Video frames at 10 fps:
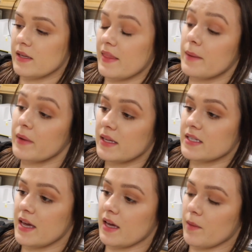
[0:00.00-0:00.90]
And then I'm gonna
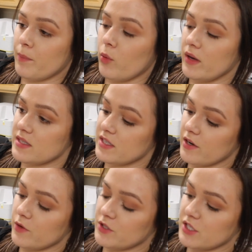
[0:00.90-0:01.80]
take
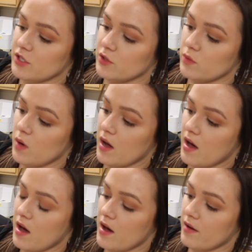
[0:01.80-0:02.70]
0.02
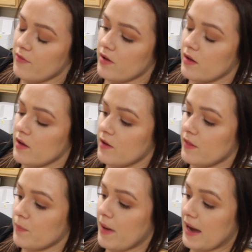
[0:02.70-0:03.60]
of
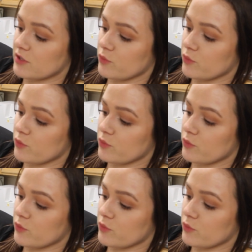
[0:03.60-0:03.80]
the packed